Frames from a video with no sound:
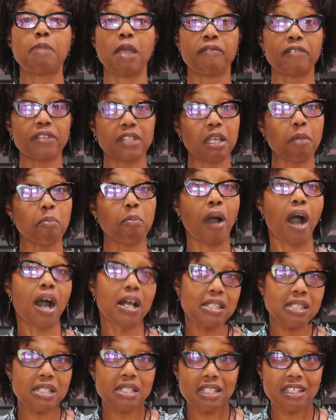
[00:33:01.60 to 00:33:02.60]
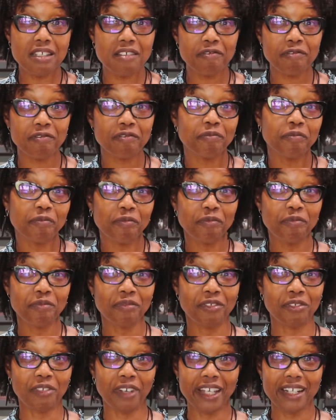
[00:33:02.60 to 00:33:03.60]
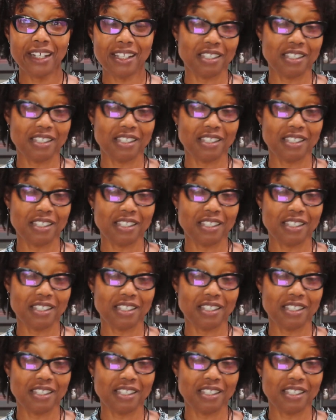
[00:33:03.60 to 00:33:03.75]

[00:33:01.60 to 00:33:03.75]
everything positive, right?